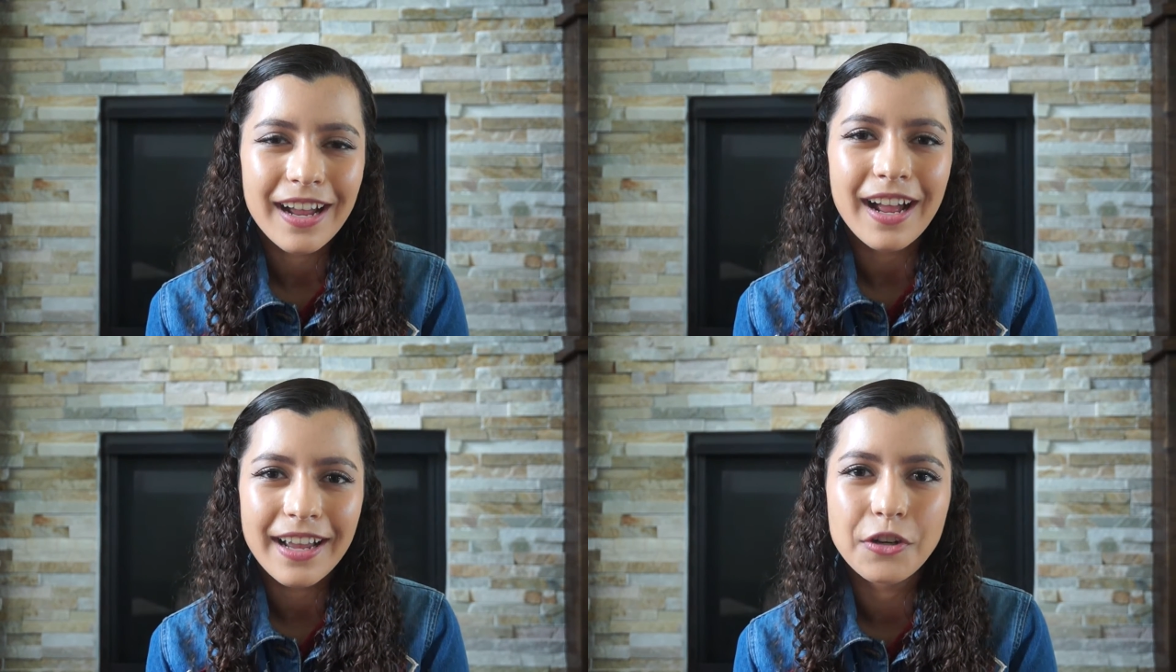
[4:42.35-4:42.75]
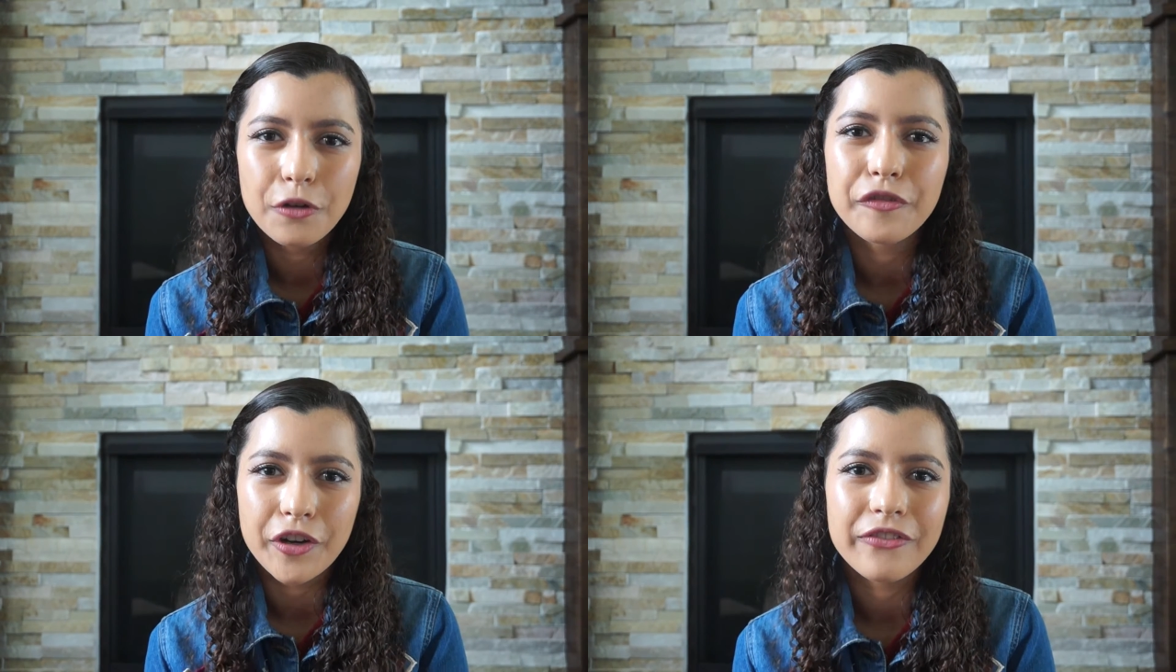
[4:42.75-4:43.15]
I
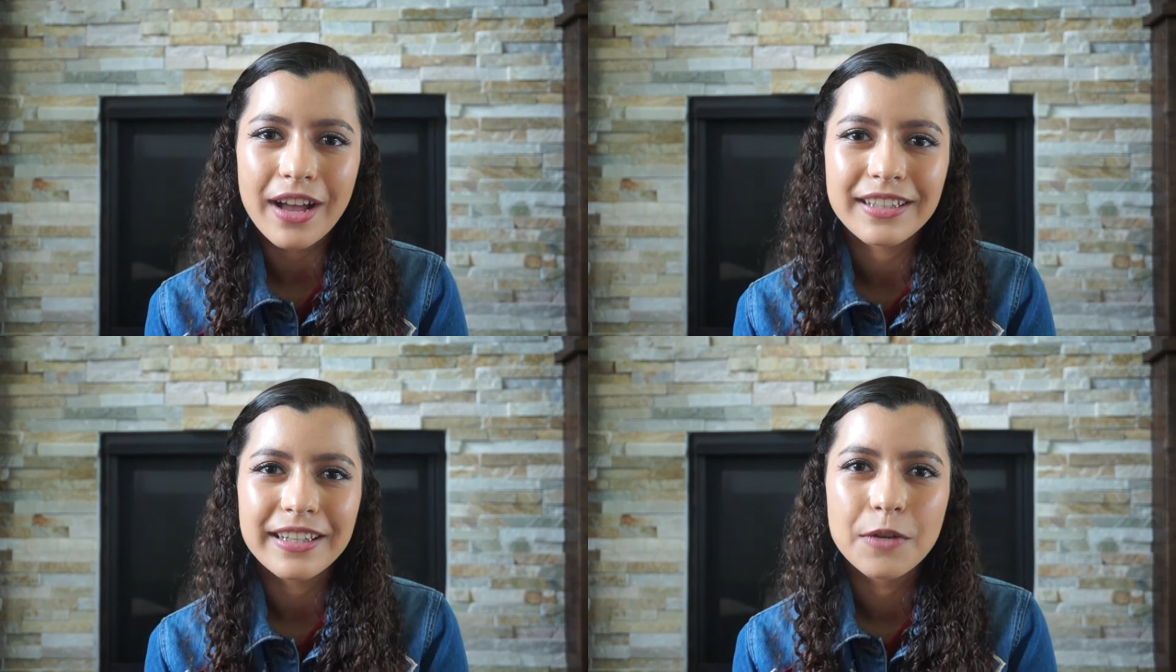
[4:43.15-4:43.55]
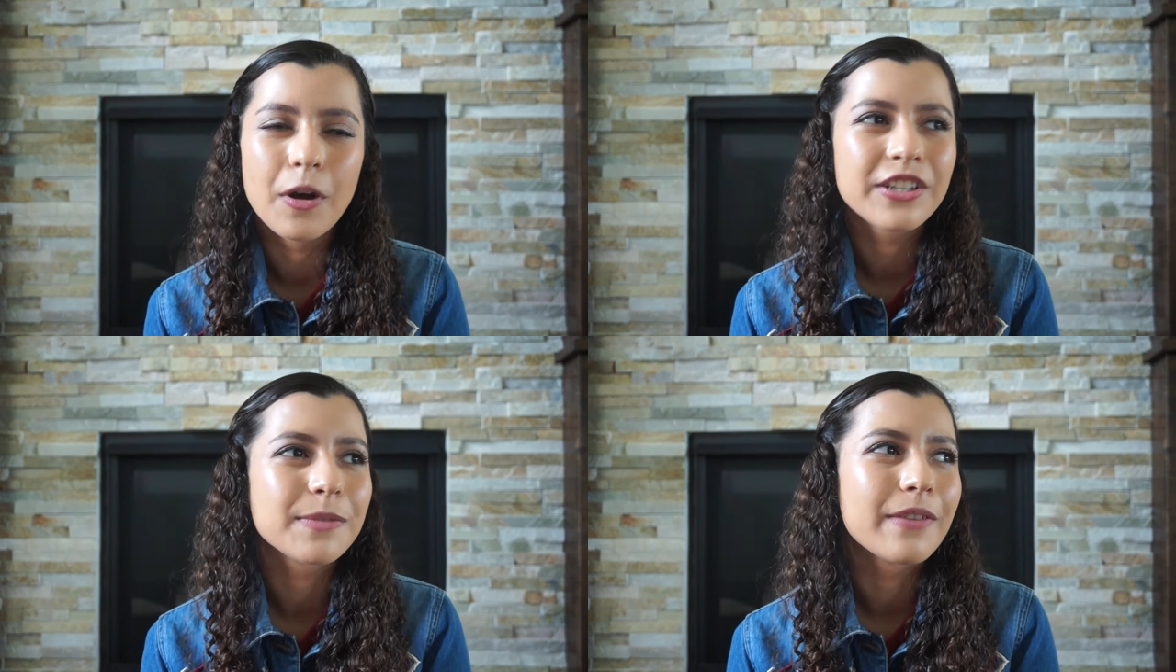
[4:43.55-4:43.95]
know for a fact that he
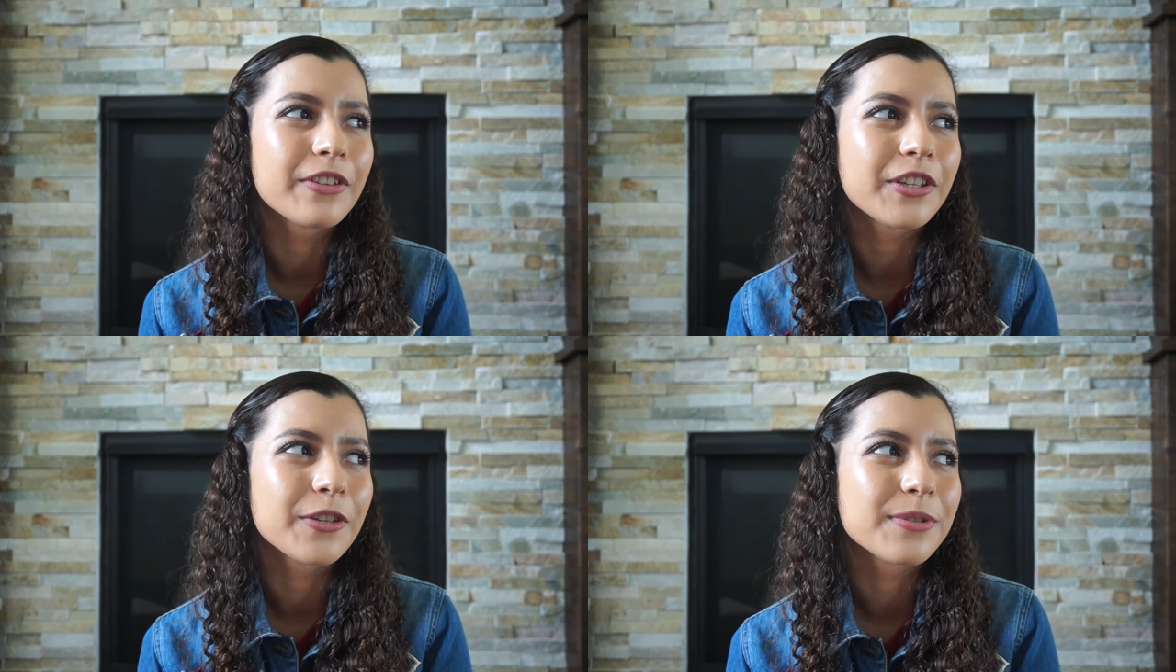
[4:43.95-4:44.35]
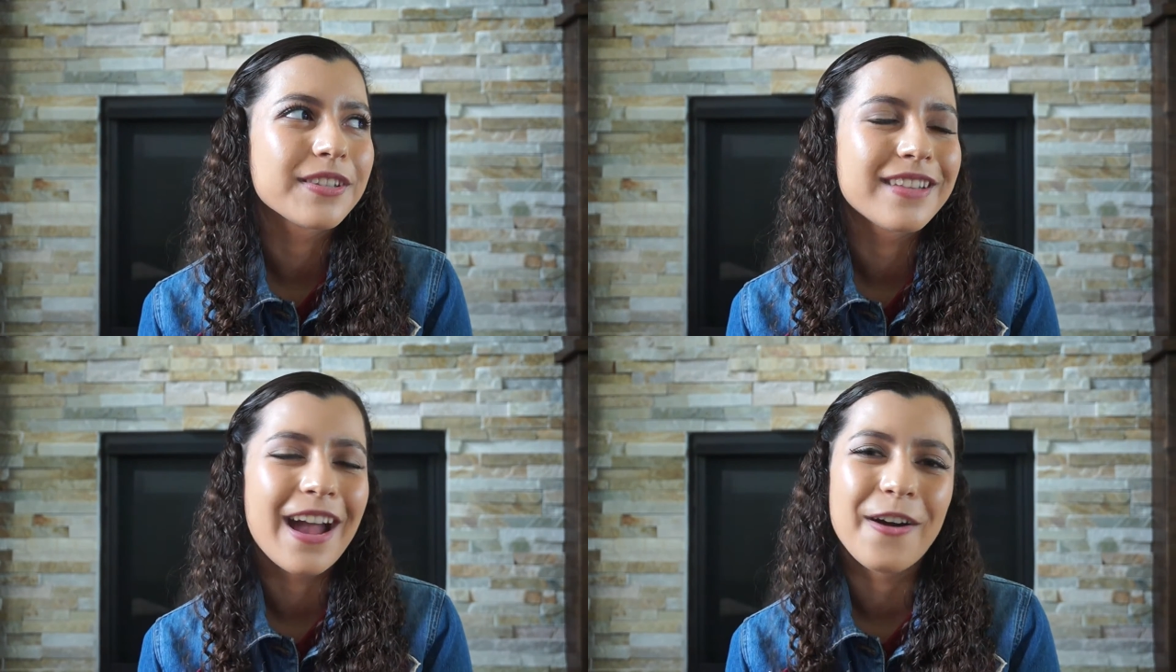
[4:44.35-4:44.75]
watches my
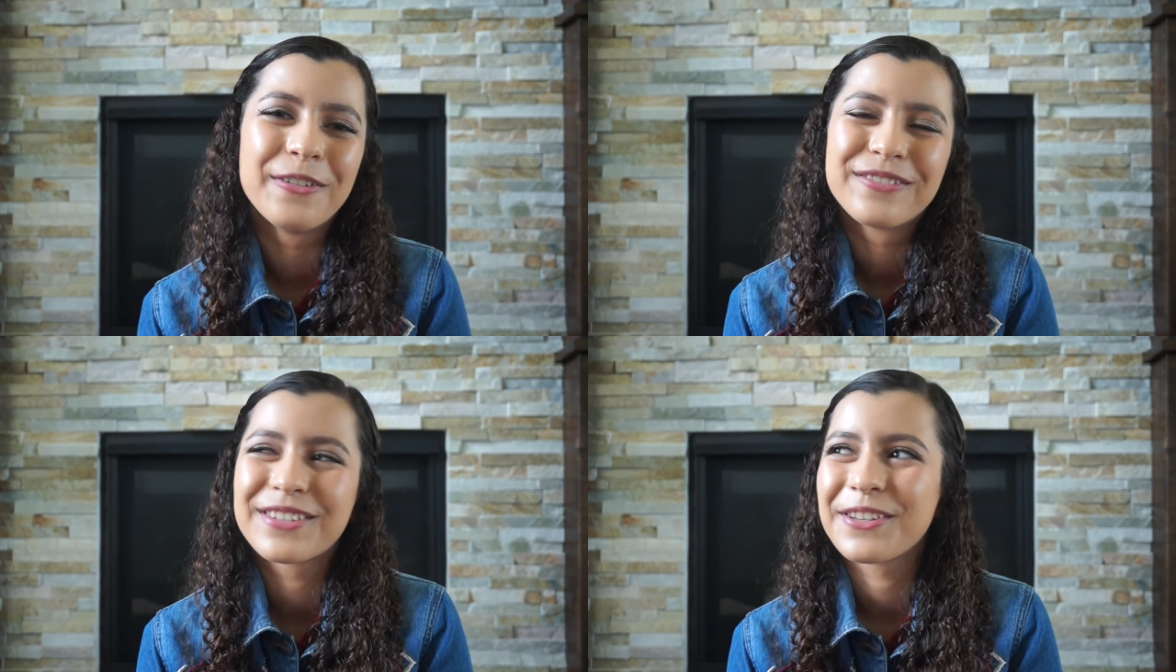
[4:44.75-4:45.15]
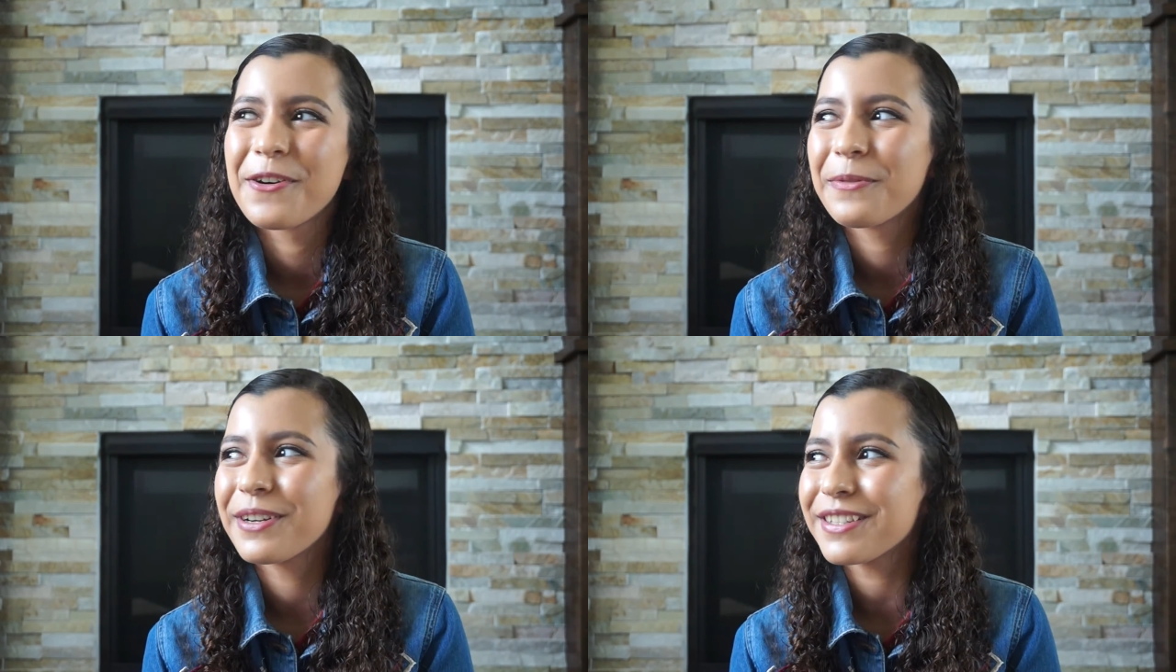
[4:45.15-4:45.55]
videos now.
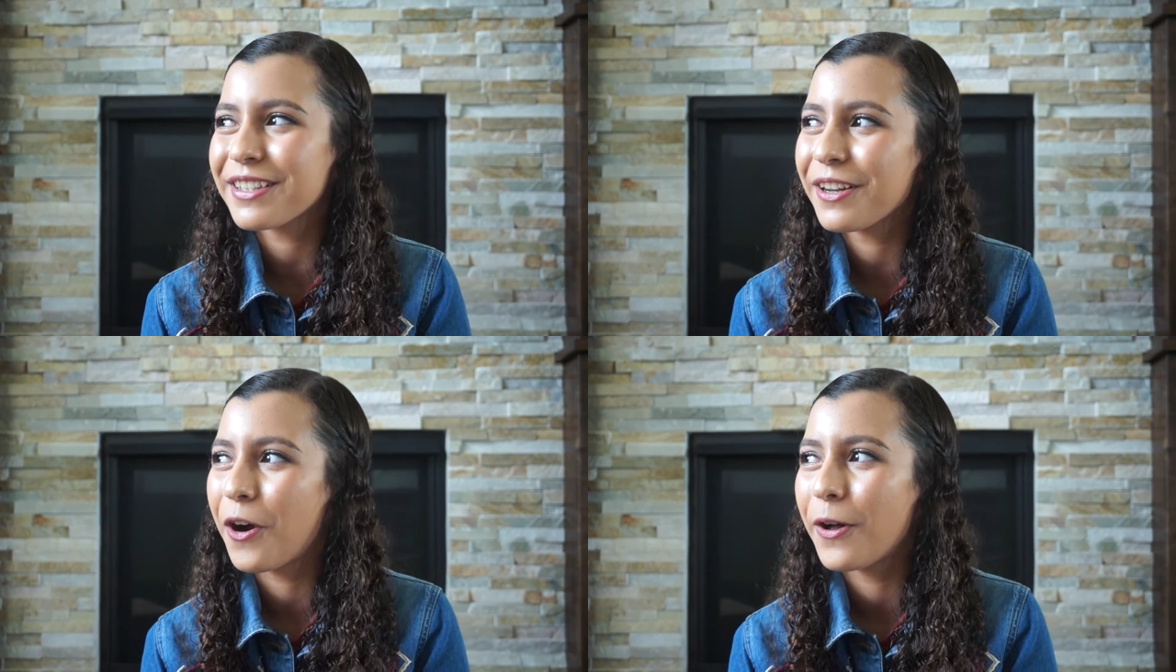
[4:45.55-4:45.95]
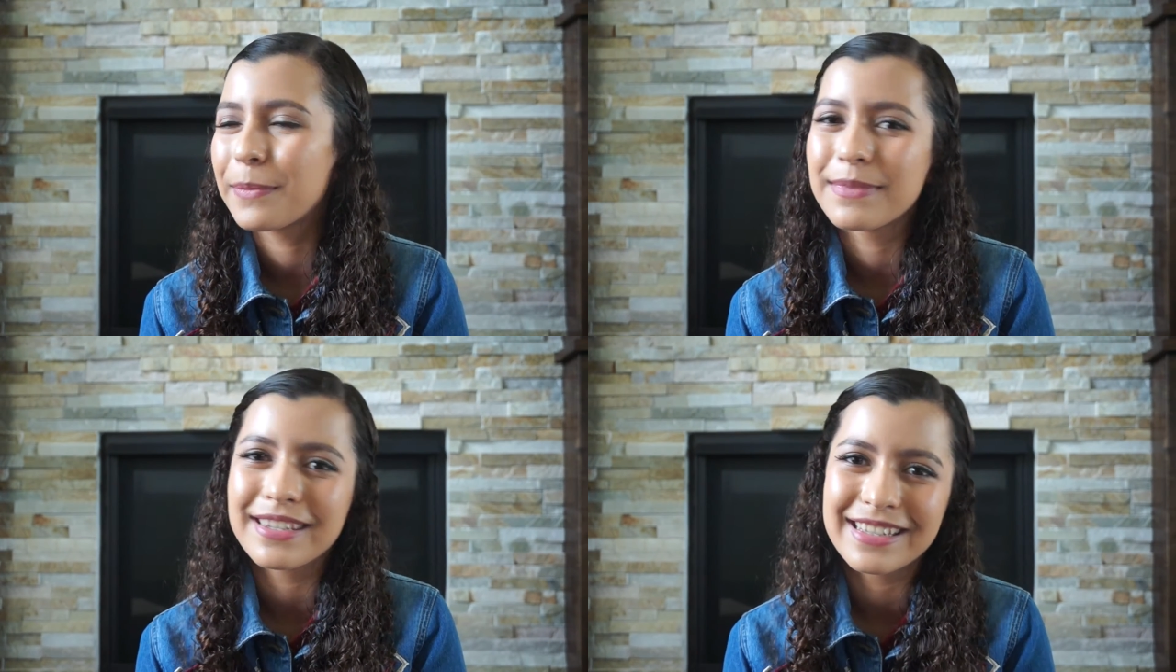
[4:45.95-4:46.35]
So we're just gonna call
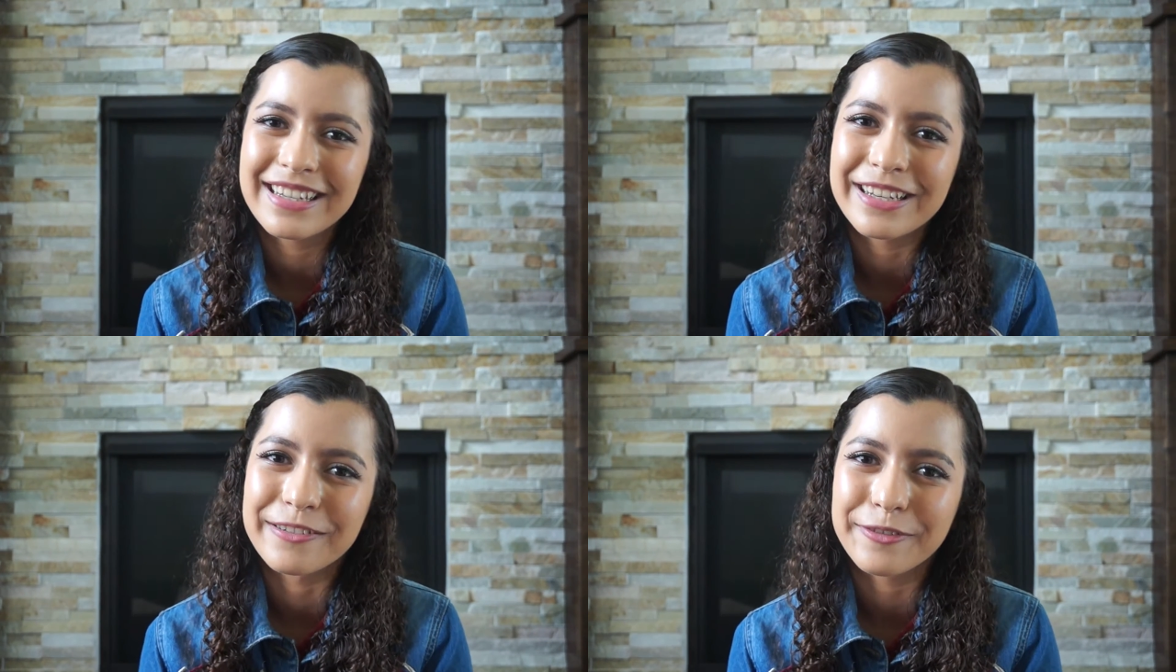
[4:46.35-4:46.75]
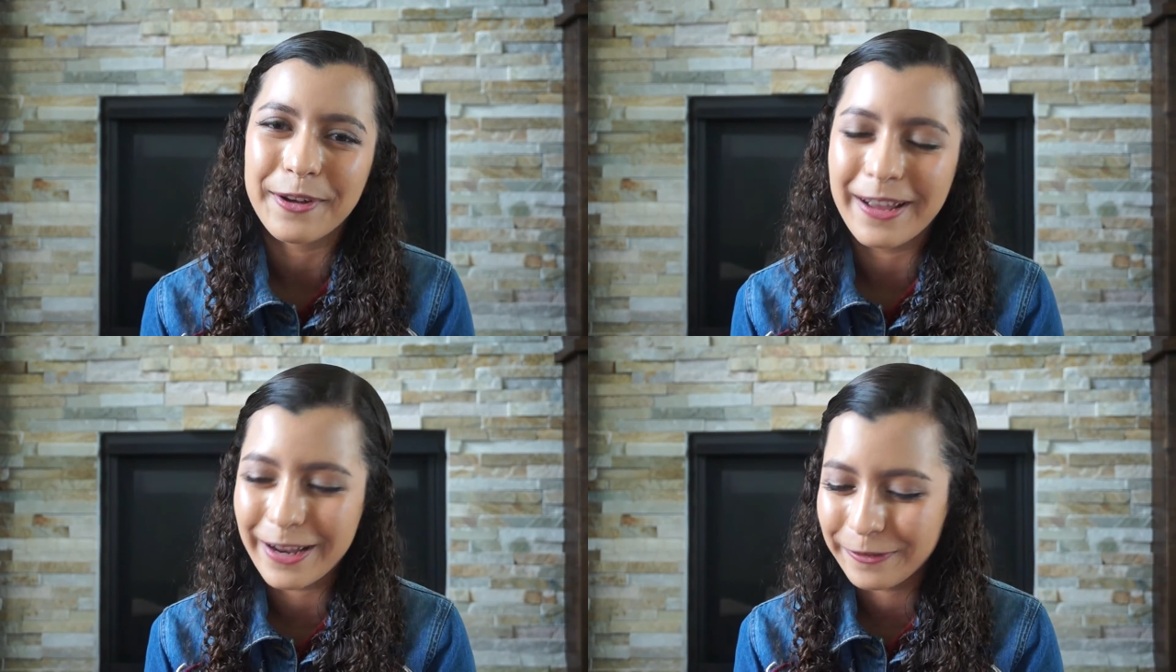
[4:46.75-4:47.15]
him Steve,
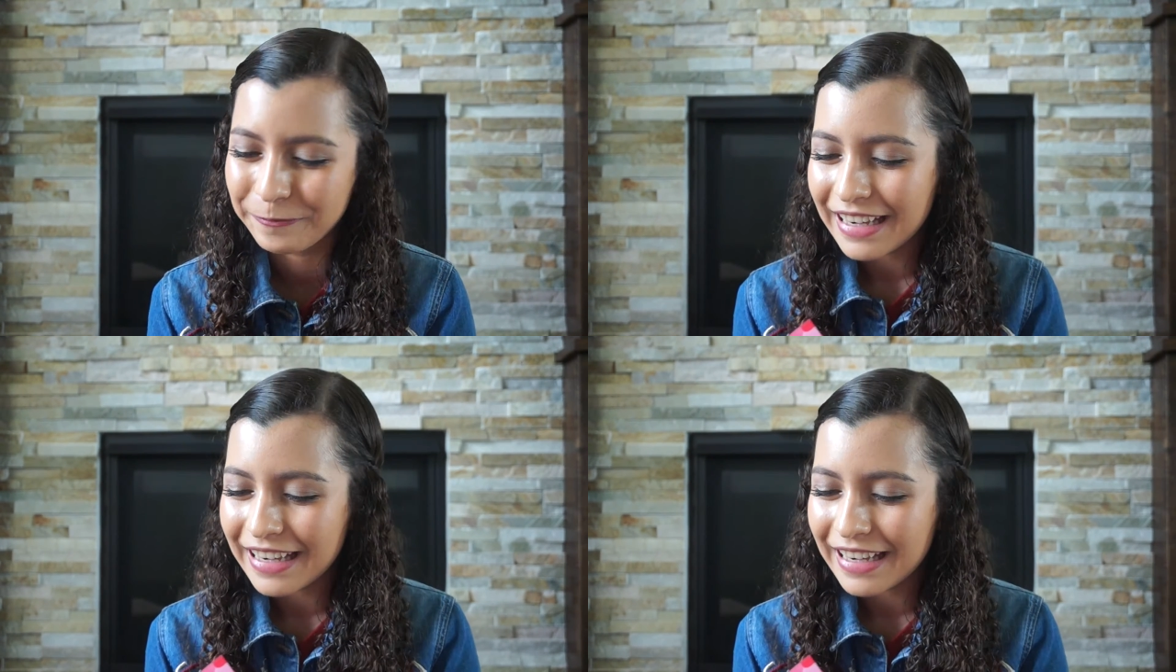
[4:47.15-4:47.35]
okay?